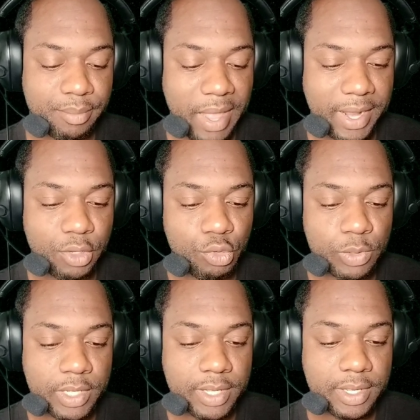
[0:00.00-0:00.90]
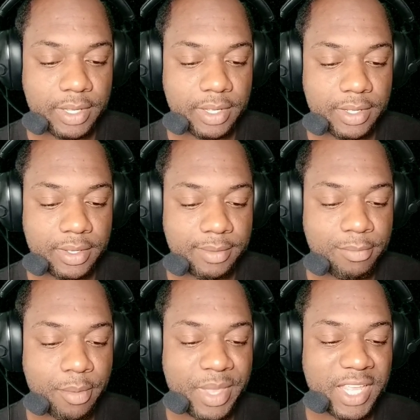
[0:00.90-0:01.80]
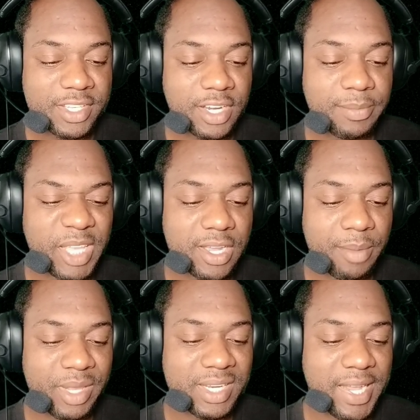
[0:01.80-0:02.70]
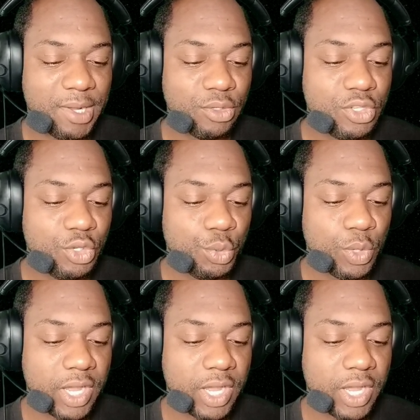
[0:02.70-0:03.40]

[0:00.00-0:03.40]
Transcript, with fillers: Baku for me it's going to be coming down to